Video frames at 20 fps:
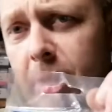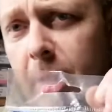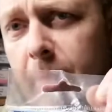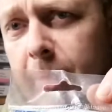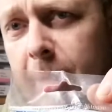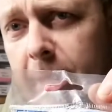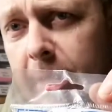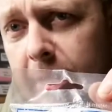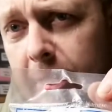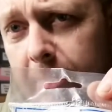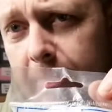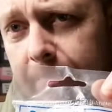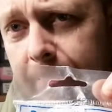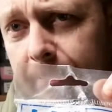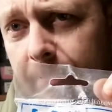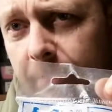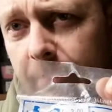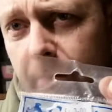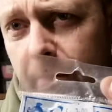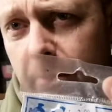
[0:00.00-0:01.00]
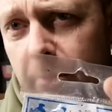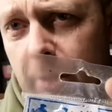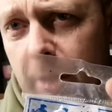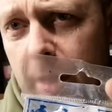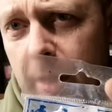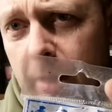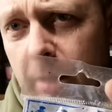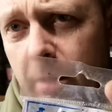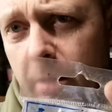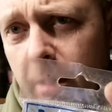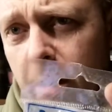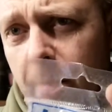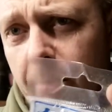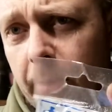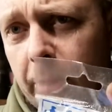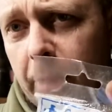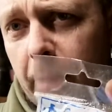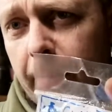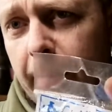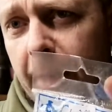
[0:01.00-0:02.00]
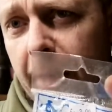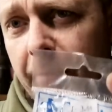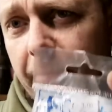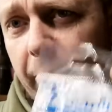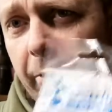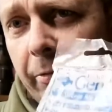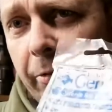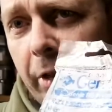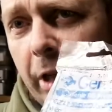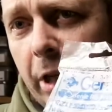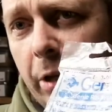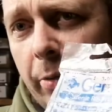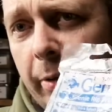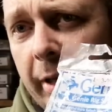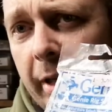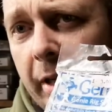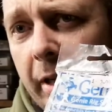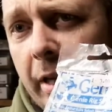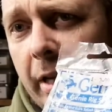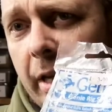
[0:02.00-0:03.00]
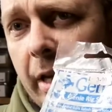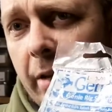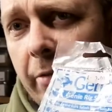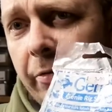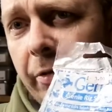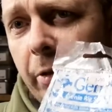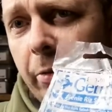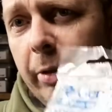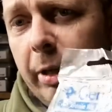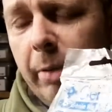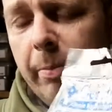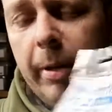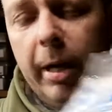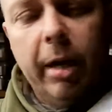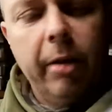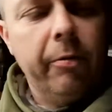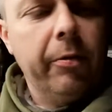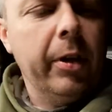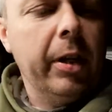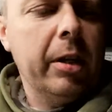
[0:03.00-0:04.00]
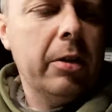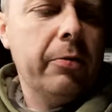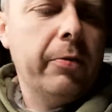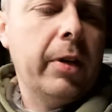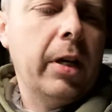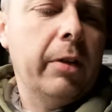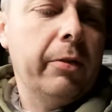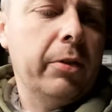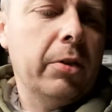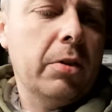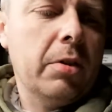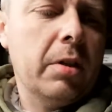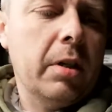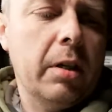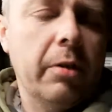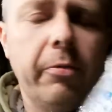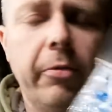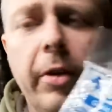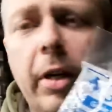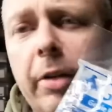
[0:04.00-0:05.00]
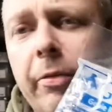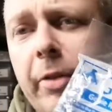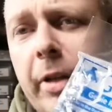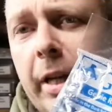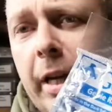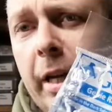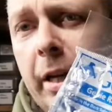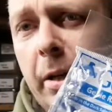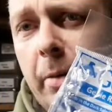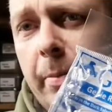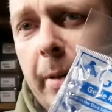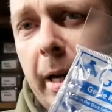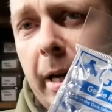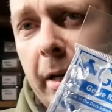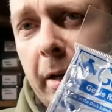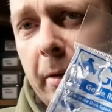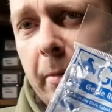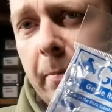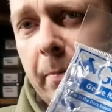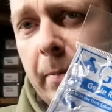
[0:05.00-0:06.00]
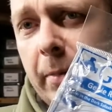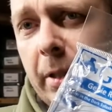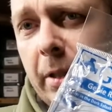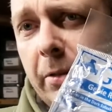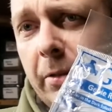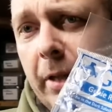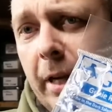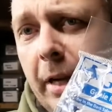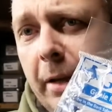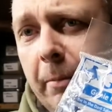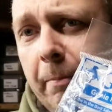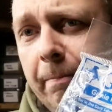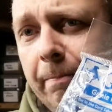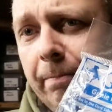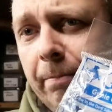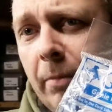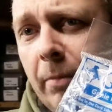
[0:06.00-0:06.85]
Gemini. Right, look how much I paid for them, £3, and you get a few in a pack. I think it's 5 or 6. 5 you get in a pack. Okay.